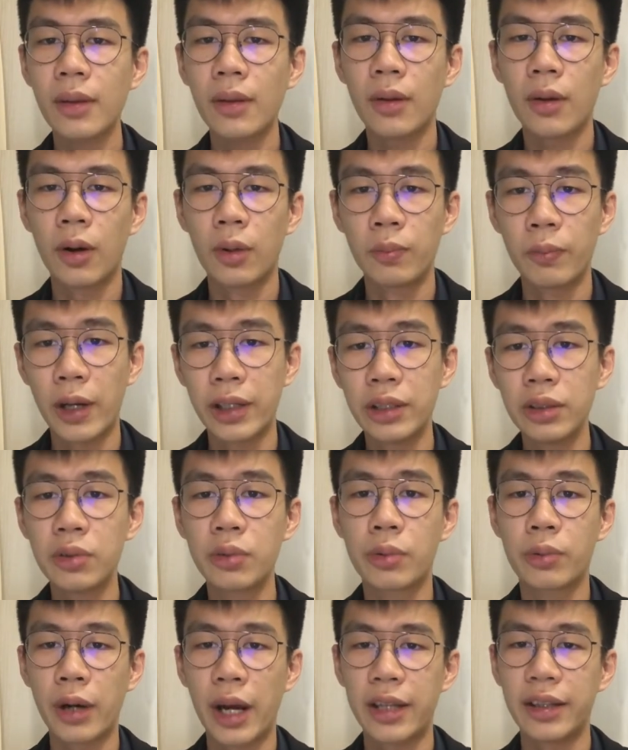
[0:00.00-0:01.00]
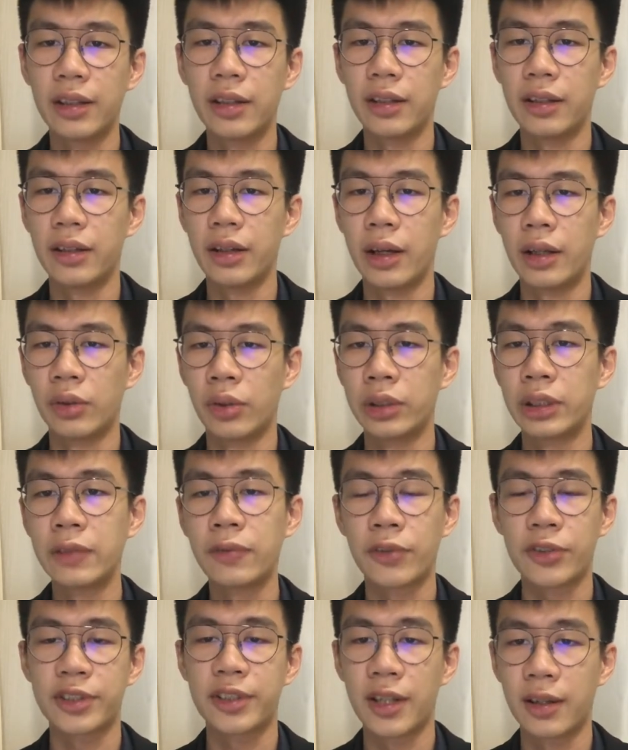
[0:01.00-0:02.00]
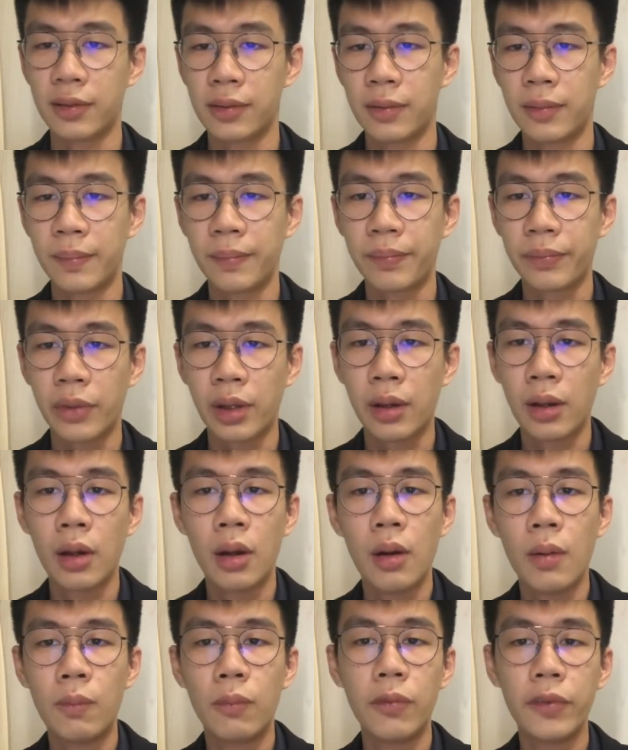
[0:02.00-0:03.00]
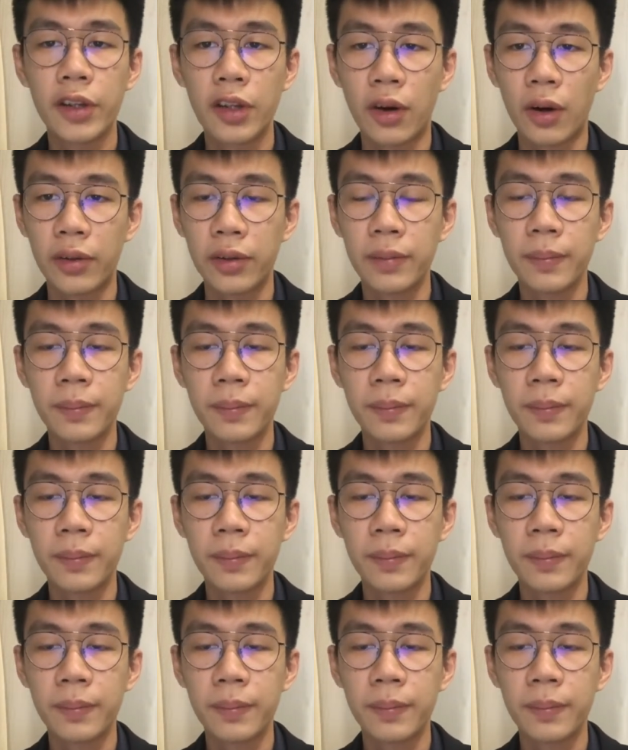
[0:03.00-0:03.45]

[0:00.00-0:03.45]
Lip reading: on whether to grant an order for sale. Moving on,